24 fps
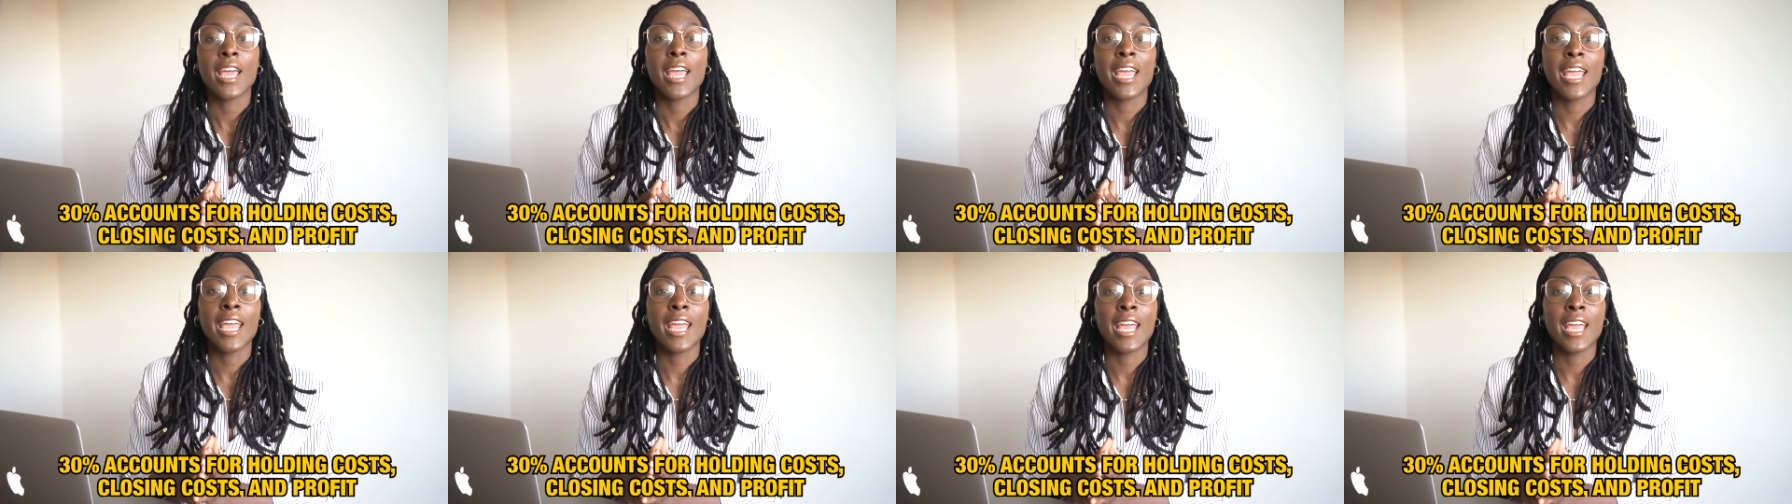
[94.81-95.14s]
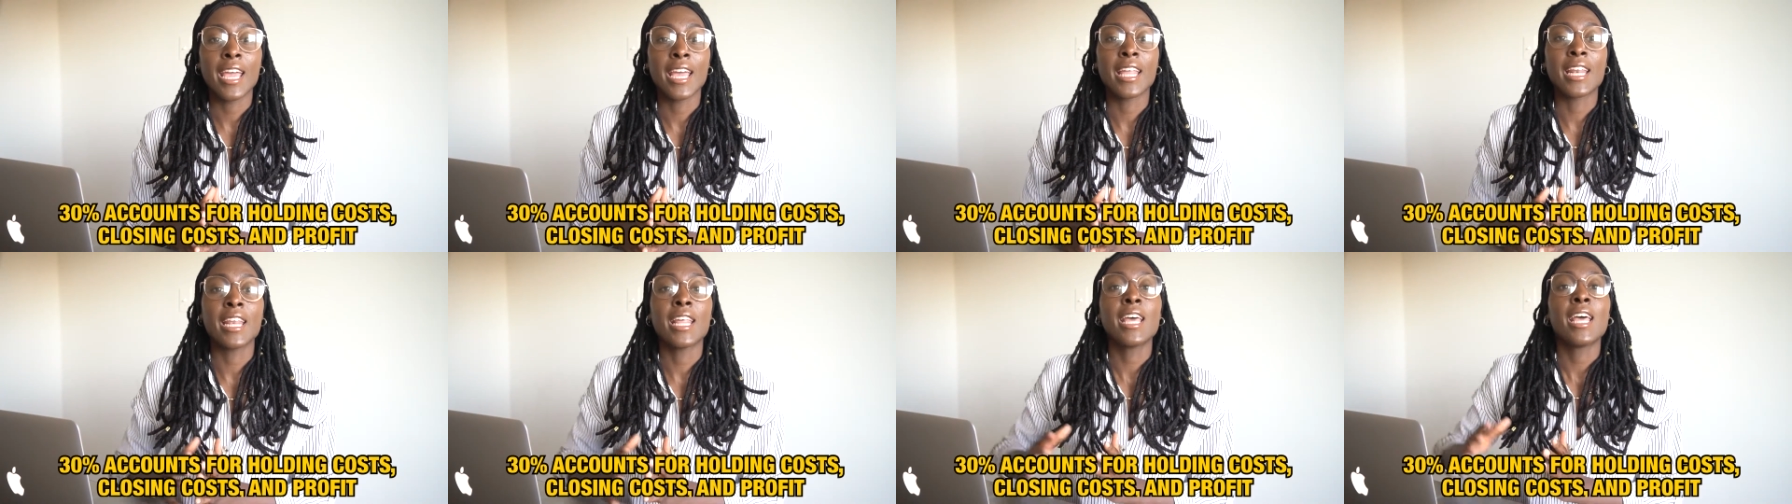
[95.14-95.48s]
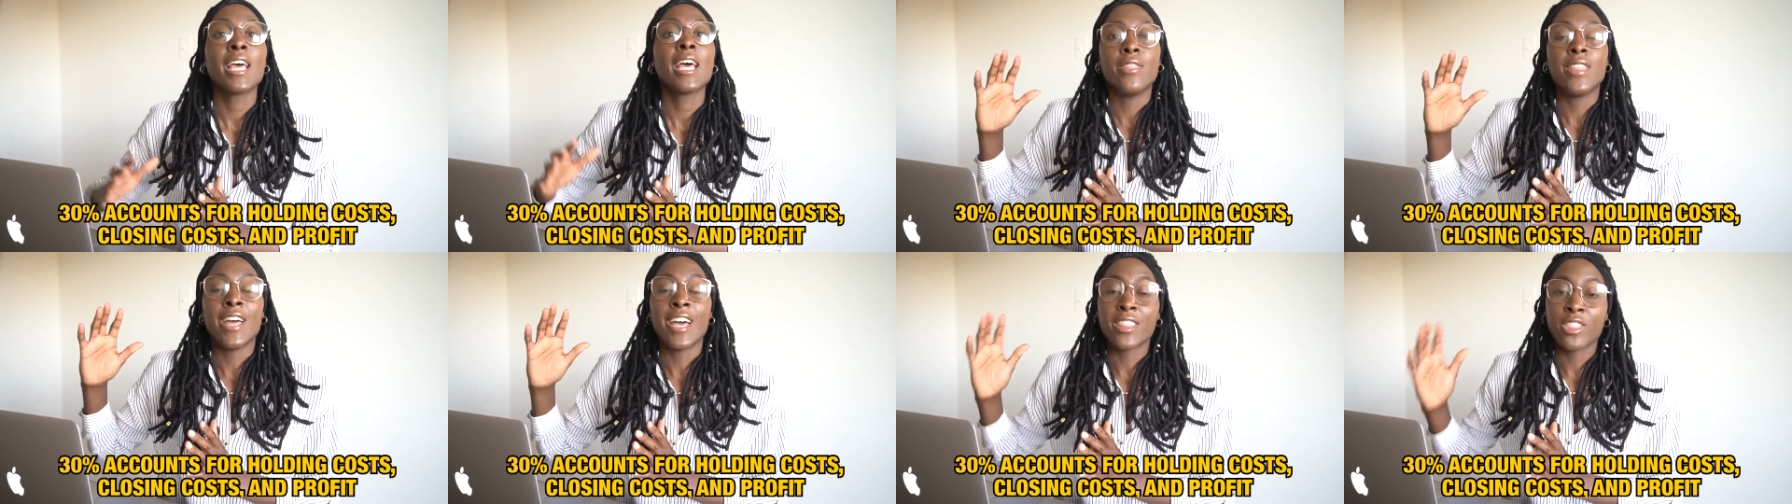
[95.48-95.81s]
And
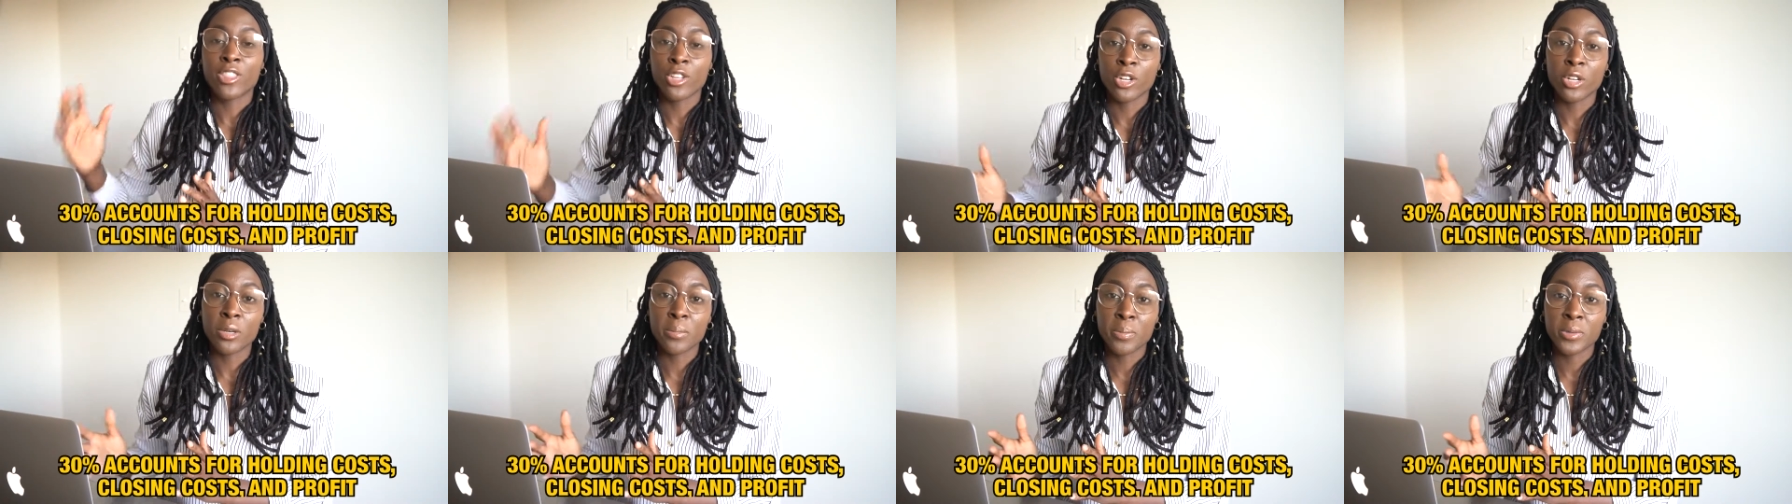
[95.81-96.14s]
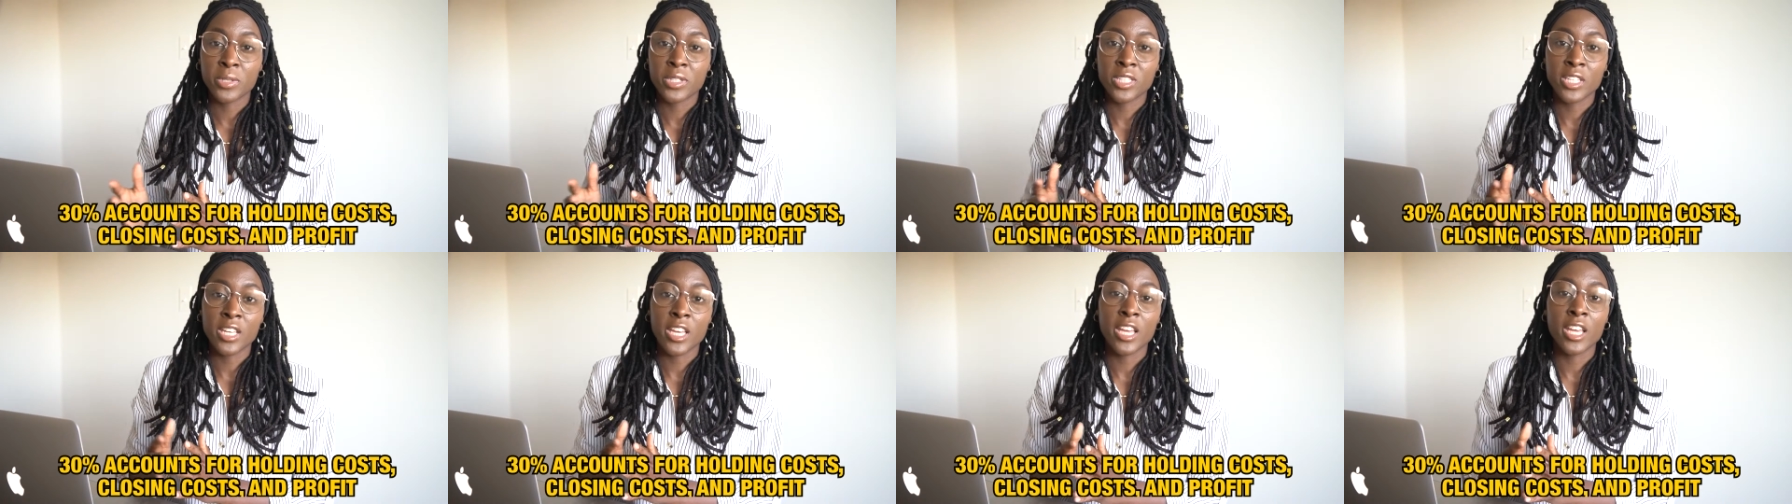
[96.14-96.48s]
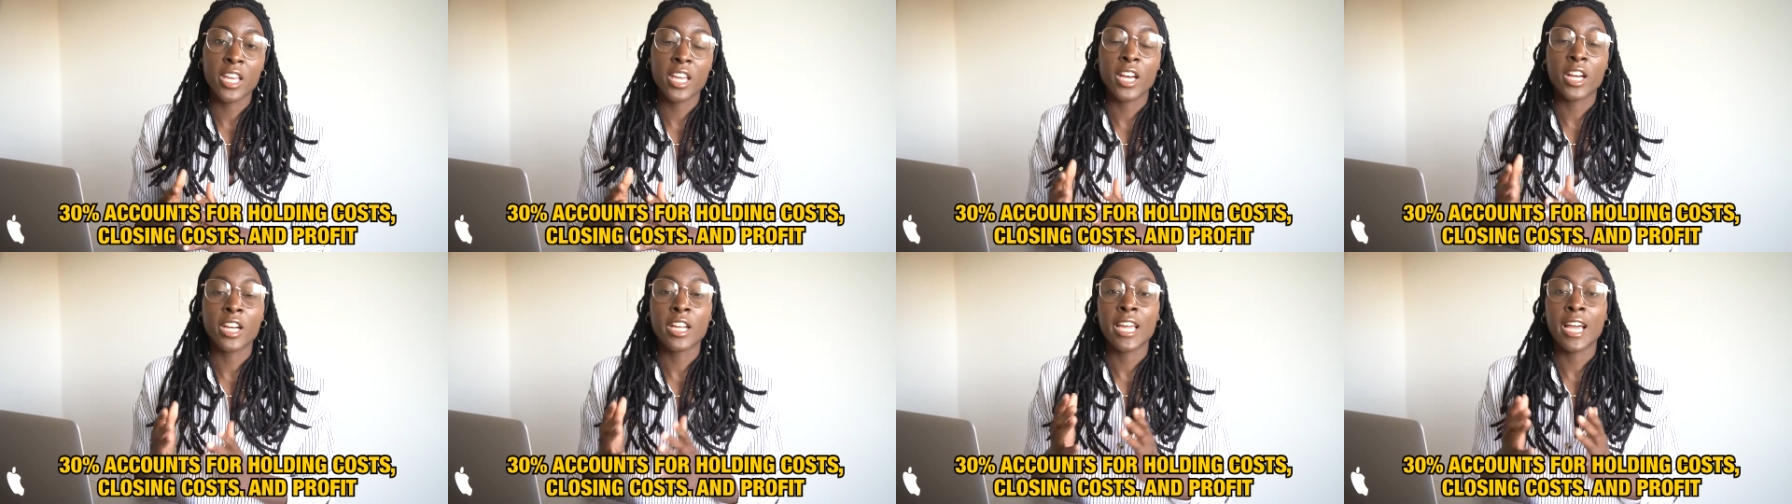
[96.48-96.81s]
that
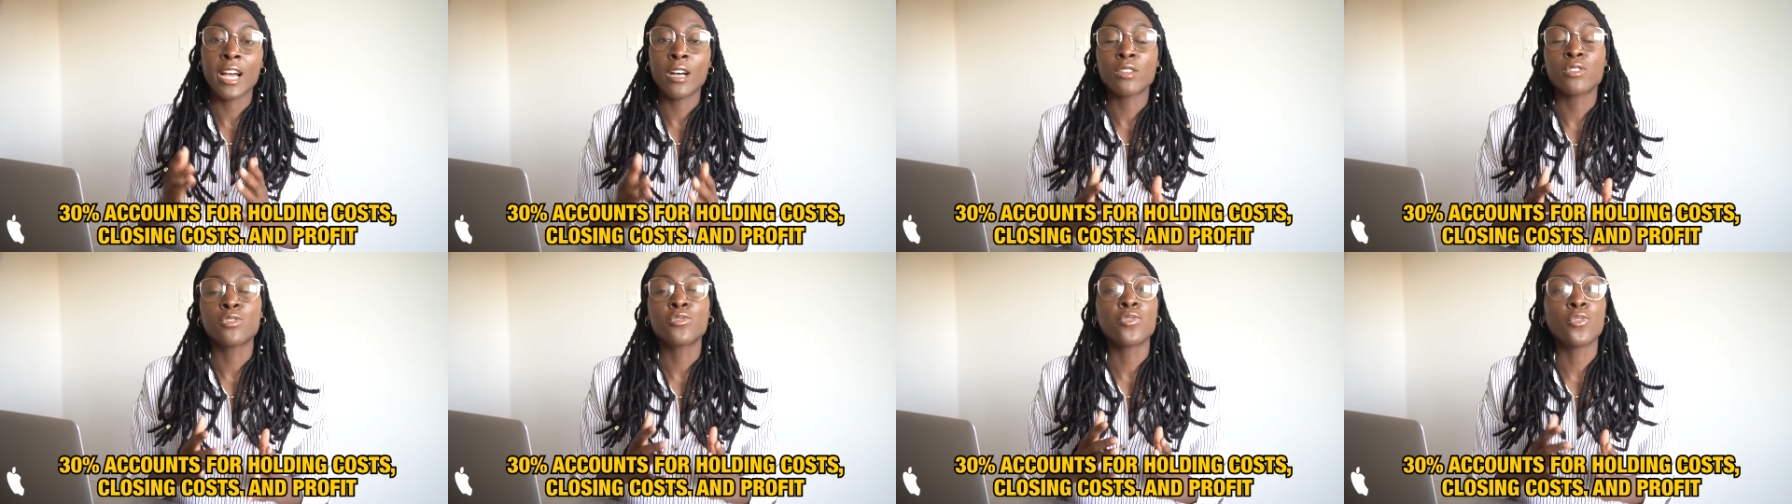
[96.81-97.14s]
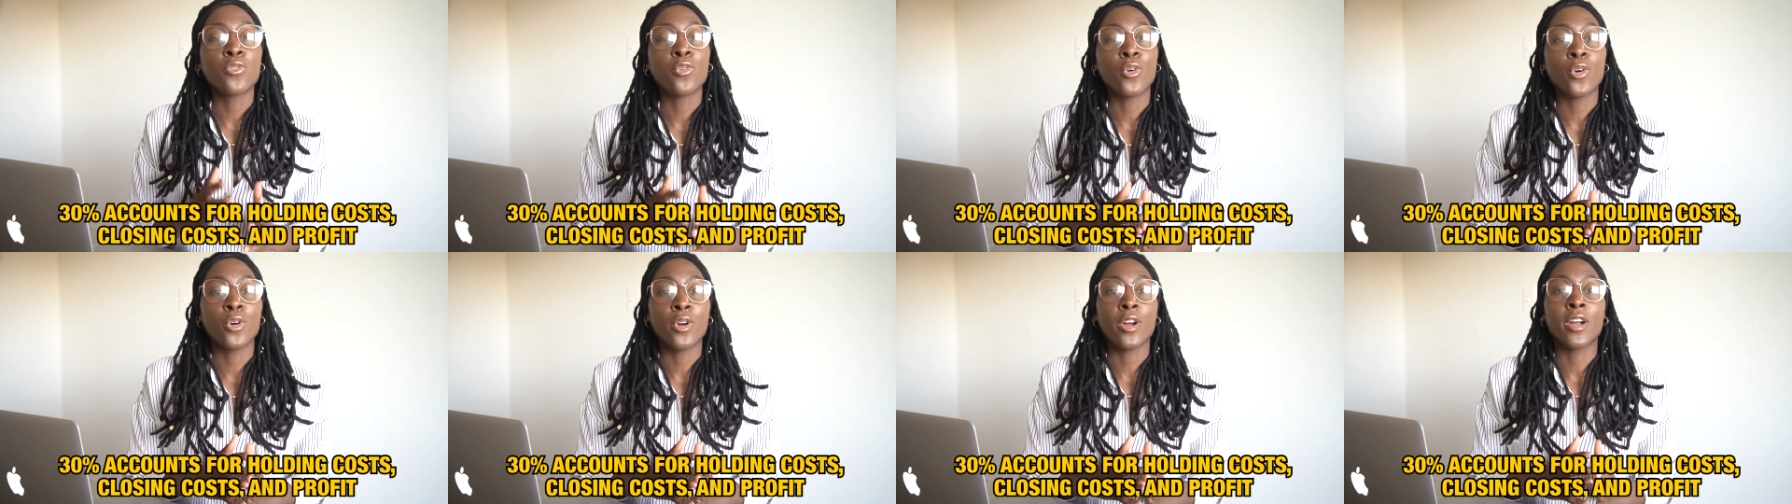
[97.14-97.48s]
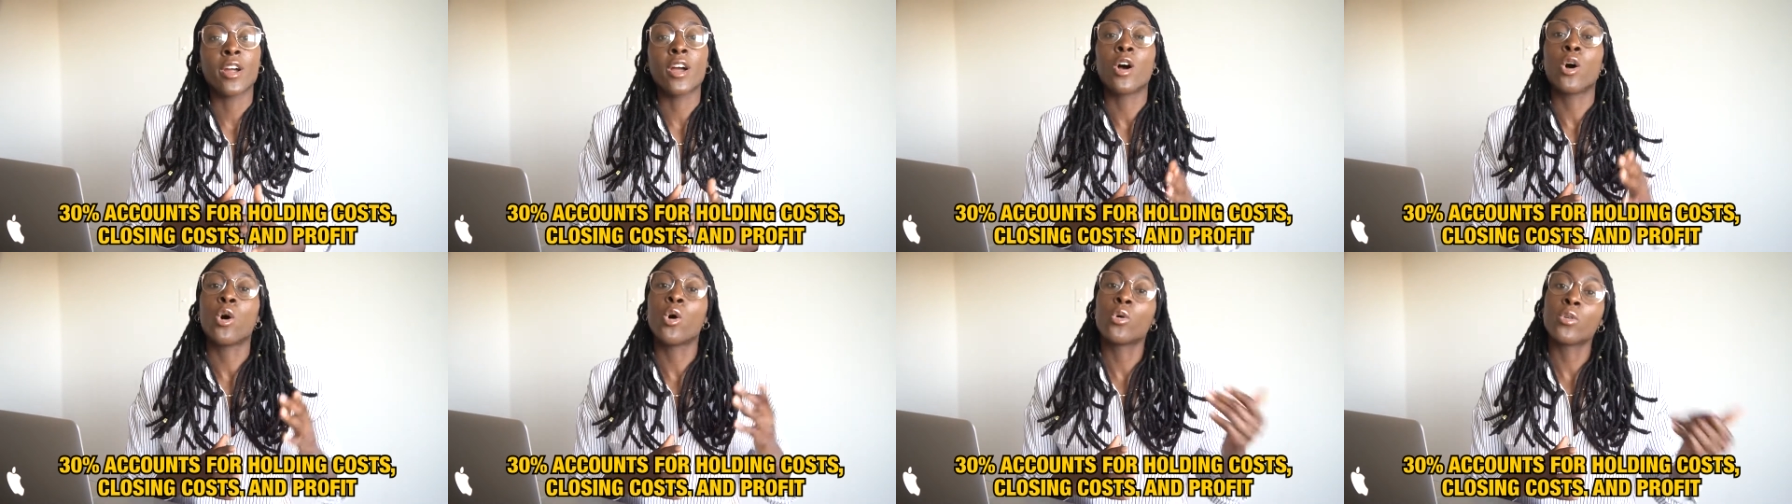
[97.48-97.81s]
30% accounts for
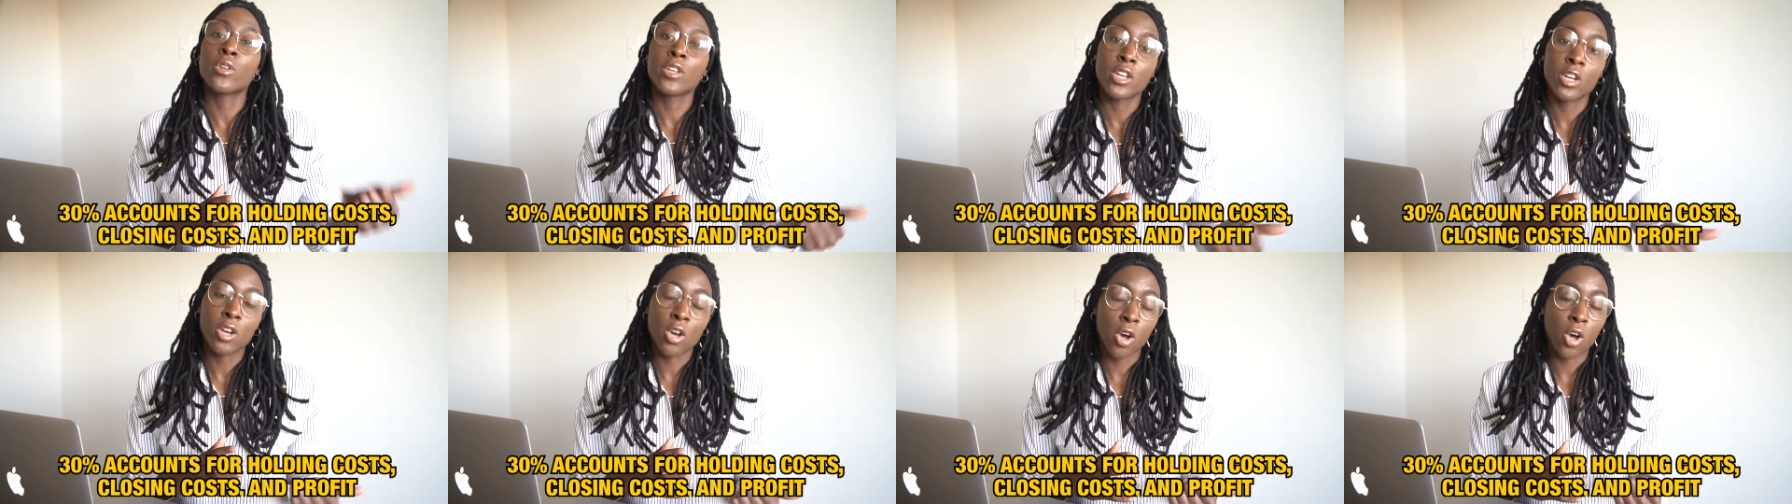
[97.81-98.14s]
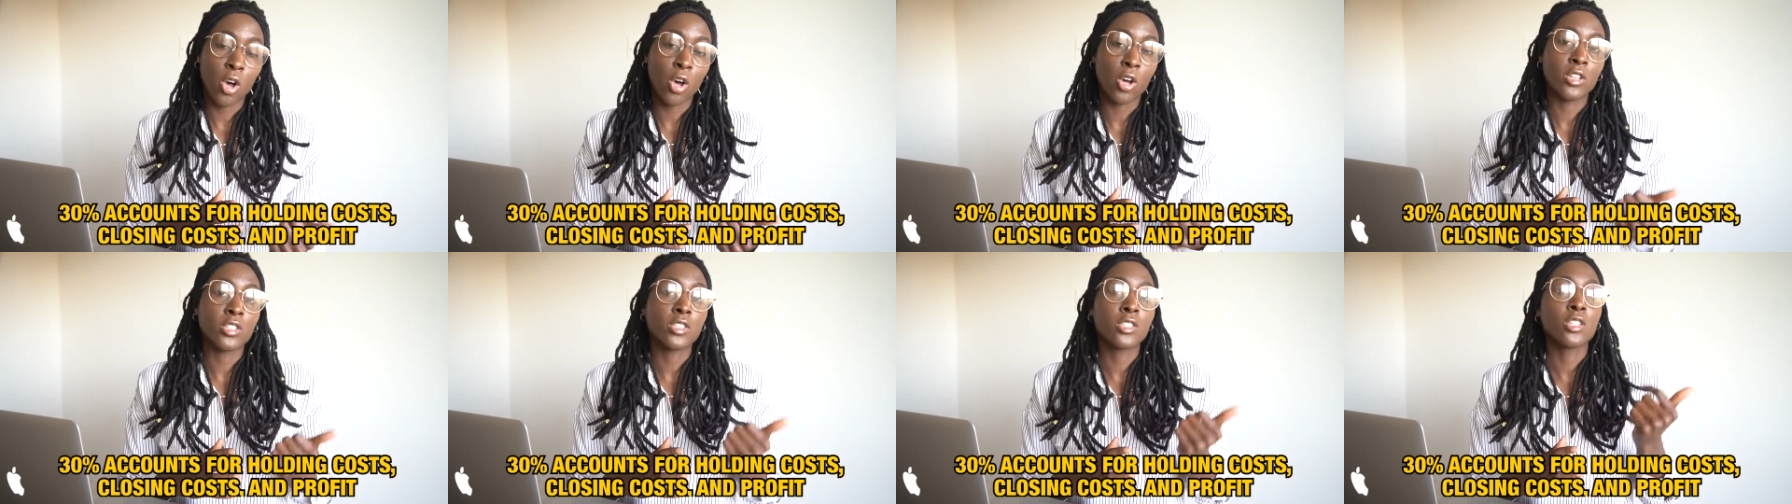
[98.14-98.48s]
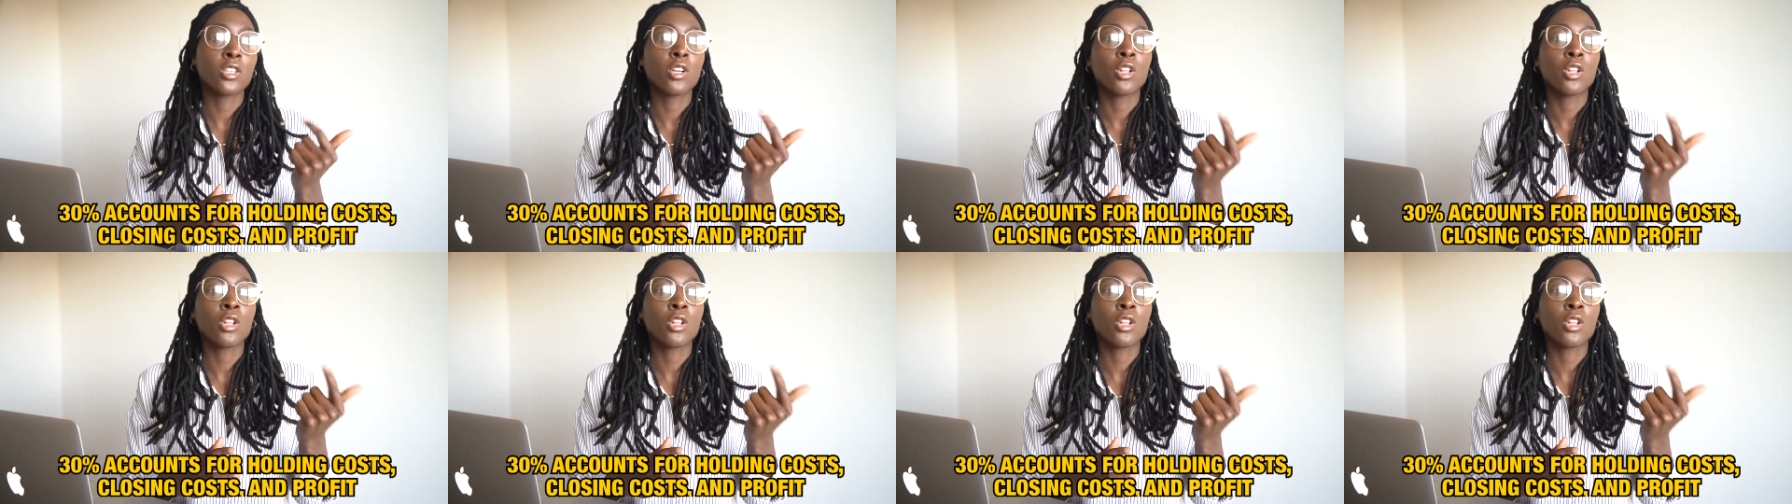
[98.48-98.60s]
holding costs,